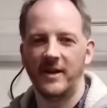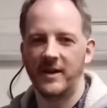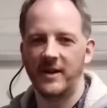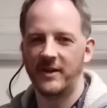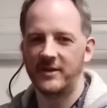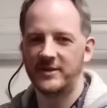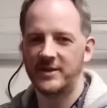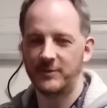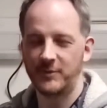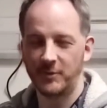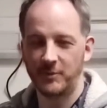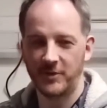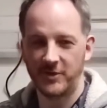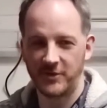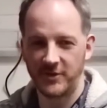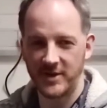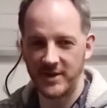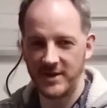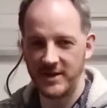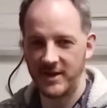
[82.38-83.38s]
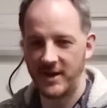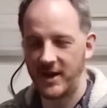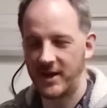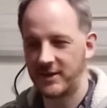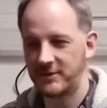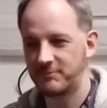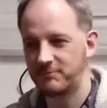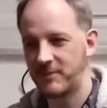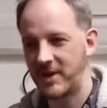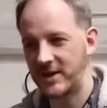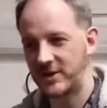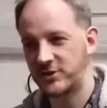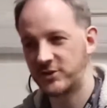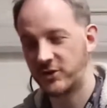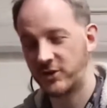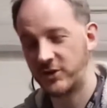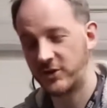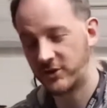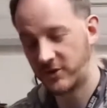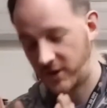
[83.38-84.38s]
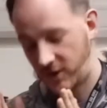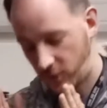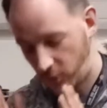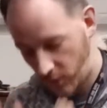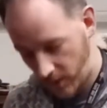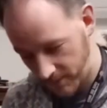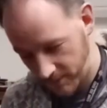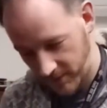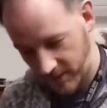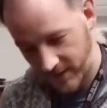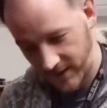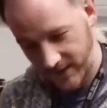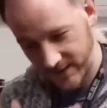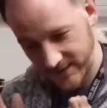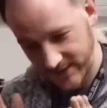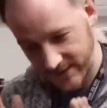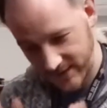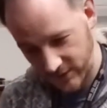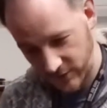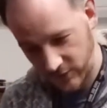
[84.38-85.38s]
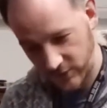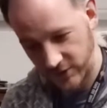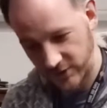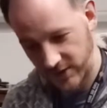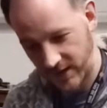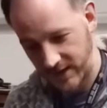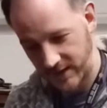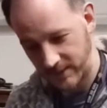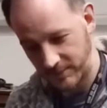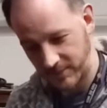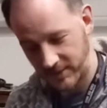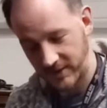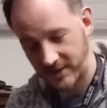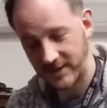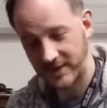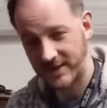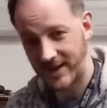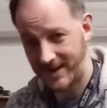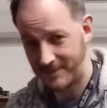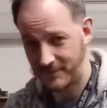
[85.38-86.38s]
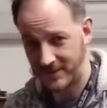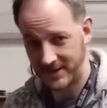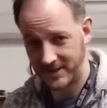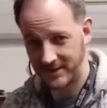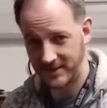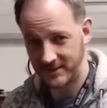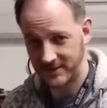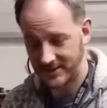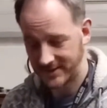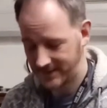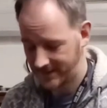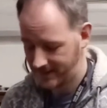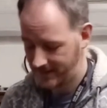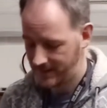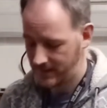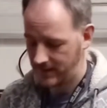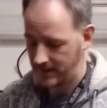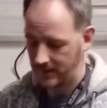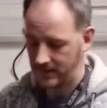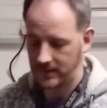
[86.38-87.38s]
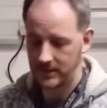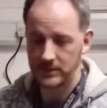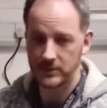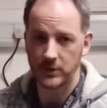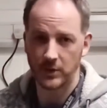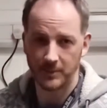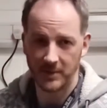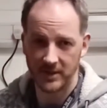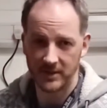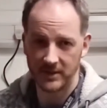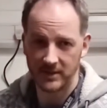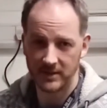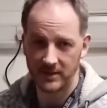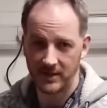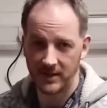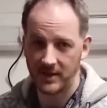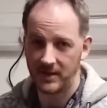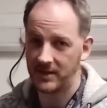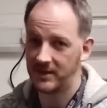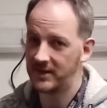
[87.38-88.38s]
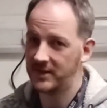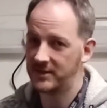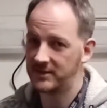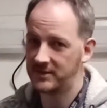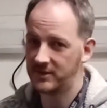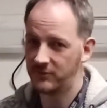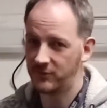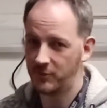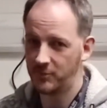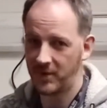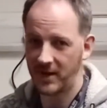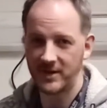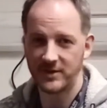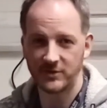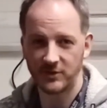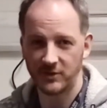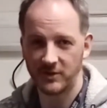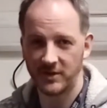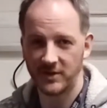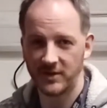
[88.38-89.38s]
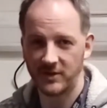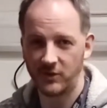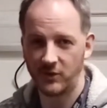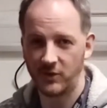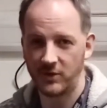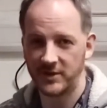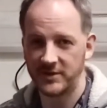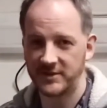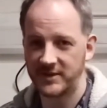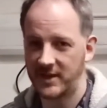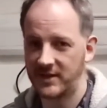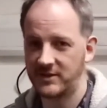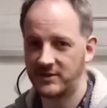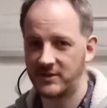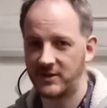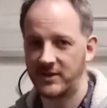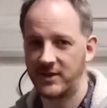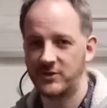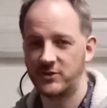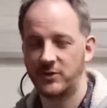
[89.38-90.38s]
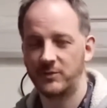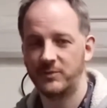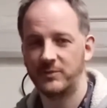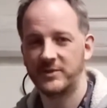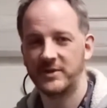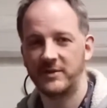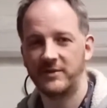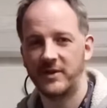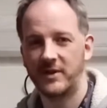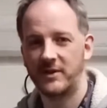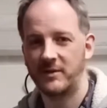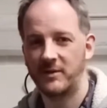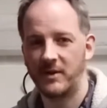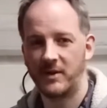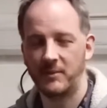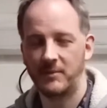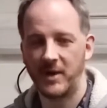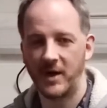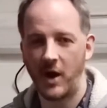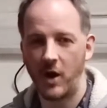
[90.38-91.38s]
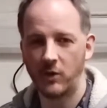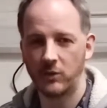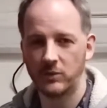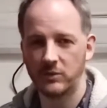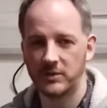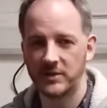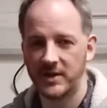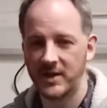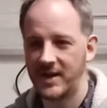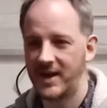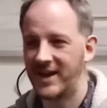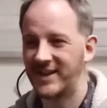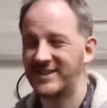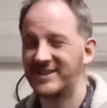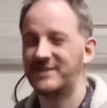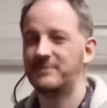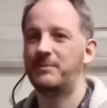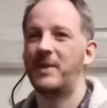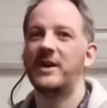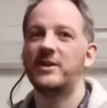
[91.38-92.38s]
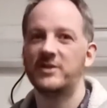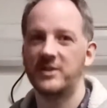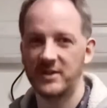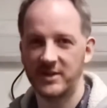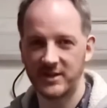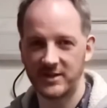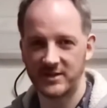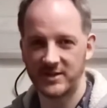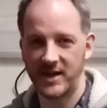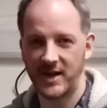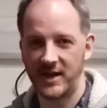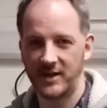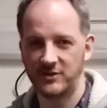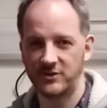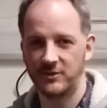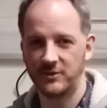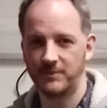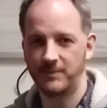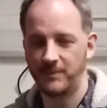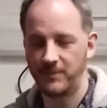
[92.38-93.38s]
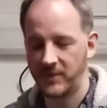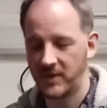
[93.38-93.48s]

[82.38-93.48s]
Tip number three is make sure your equipment is in good shape. That means your drummer needs to replace all the skins on the drums if they're a bit old, especially your snare drum.